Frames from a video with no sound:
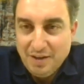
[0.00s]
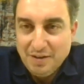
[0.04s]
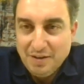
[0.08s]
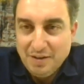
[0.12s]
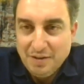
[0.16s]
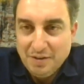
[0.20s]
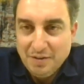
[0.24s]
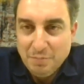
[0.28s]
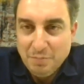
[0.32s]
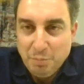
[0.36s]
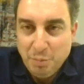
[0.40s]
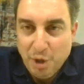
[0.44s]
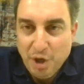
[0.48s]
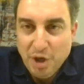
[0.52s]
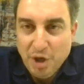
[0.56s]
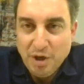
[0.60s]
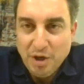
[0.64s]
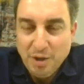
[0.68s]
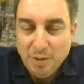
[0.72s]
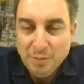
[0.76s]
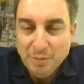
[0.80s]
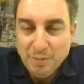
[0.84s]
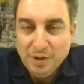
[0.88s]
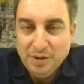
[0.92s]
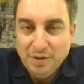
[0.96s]
in
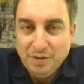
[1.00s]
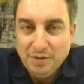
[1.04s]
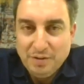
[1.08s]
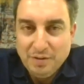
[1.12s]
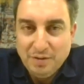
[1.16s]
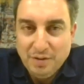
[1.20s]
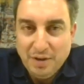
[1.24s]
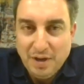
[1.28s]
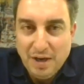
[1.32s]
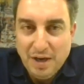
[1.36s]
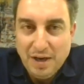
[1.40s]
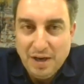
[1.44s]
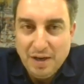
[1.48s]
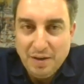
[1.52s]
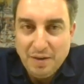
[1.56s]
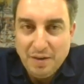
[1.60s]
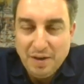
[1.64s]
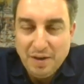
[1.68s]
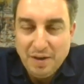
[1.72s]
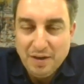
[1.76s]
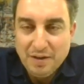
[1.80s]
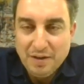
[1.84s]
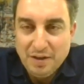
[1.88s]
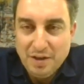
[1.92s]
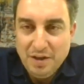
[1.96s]
Parliament and
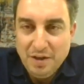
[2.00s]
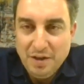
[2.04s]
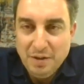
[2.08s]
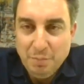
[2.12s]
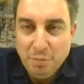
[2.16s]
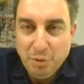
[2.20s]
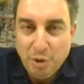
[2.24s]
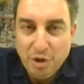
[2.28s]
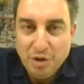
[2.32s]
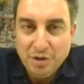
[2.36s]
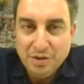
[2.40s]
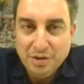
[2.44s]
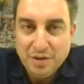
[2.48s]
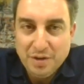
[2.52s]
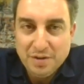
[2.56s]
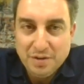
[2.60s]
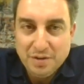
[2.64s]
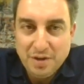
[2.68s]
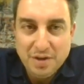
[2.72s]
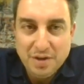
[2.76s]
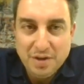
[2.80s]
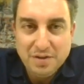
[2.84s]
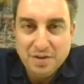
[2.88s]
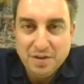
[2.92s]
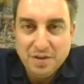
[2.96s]
they keep on
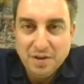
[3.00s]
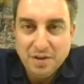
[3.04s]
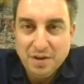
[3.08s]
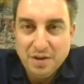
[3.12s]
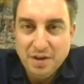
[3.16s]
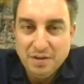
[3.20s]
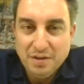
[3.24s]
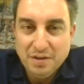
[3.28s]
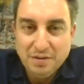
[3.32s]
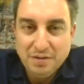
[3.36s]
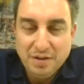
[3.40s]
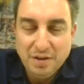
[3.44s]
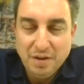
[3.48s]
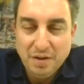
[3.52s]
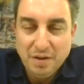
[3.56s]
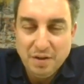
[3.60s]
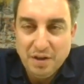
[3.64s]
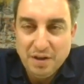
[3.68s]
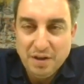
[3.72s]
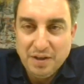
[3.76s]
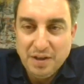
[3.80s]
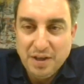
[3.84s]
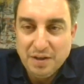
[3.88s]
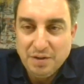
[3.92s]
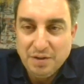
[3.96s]
discussing until
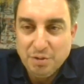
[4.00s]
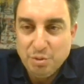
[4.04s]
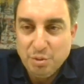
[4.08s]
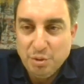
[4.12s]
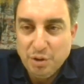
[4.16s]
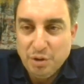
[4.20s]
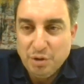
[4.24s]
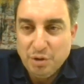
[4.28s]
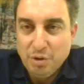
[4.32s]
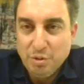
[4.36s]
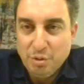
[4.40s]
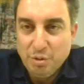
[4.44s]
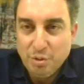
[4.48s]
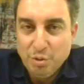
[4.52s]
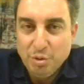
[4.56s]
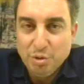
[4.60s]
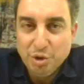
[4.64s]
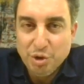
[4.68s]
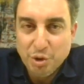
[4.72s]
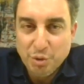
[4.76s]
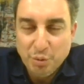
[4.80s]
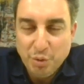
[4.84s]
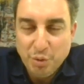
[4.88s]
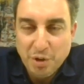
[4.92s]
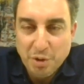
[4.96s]
they get to a
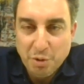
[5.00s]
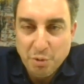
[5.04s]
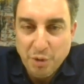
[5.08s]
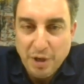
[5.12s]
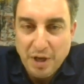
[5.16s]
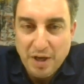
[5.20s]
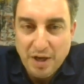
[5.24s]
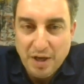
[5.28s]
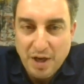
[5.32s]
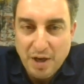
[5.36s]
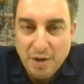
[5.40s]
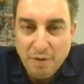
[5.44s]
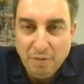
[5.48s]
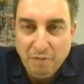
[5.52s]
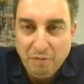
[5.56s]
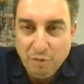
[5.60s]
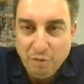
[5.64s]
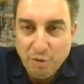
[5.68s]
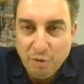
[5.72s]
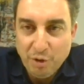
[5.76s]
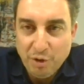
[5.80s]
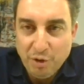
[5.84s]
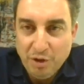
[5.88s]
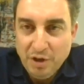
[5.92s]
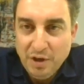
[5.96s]
conclusion where we allow
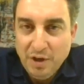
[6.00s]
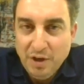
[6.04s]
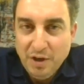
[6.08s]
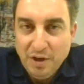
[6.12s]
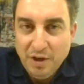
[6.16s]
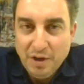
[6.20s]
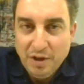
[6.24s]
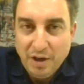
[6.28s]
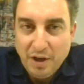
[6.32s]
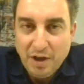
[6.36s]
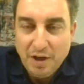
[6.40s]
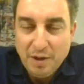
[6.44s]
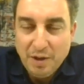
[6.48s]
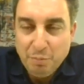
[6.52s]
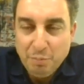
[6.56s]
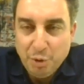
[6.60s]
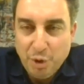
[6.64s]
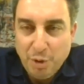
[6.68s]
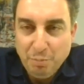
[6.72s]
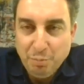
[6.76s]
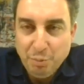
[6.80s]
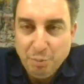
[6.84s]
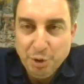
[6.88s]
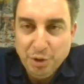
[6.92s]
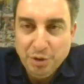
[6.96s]
for a
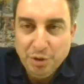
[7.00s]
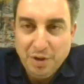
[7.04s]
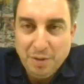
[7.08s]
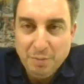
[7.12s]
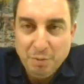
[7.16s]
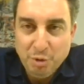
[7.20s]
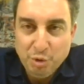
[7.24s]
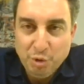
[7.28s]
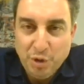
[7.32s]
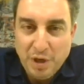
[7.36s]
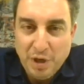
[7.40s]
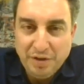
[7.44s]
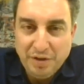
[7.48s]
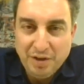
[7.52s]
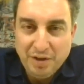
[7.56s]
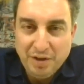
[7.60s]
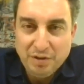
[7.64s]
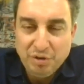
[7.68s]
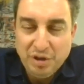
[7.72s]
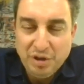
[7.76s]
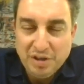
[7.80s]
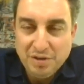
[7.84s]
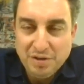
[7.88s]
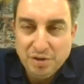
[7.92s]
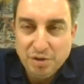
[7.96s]
proper democratic
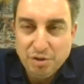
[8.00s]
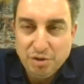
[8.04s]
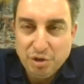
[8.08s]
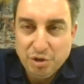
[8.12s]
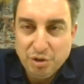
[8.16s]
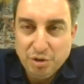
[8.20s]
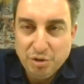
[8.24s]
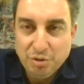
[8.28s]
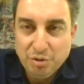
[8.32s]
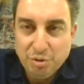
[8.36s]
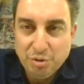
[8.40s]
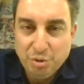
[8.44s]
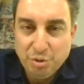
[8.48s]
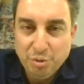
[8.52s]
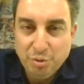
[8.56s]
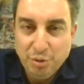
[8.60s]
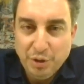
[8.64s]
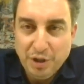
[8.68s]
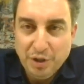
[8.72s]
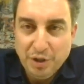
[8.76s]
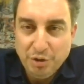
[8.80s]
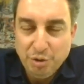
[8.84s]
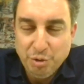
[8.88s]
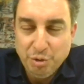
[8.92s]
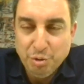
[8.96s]
transition to
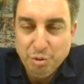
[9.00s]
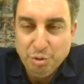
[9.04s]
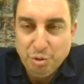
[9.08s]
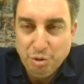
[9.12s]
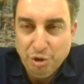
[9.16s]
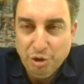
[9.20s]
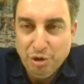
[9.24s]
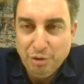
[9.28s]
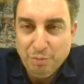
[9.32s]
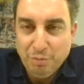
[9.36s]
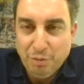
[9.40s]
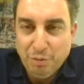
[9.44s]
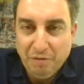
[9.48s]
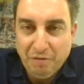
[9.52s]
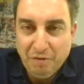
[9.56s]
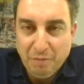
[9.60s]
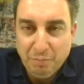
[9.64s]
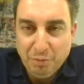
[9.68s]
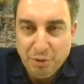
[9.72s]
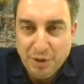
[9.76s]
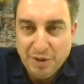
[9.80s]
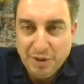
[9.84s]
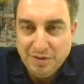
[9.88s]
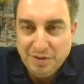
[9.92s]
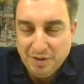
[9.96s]
a new term of a
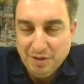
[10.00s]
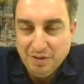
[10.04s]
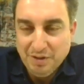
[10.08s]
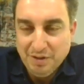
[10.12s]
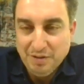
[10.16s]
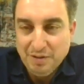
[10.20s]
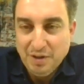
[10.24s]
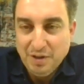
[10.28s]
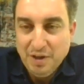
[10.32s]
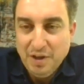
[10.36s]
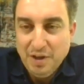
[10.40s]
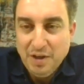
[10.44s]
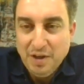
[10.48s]
president.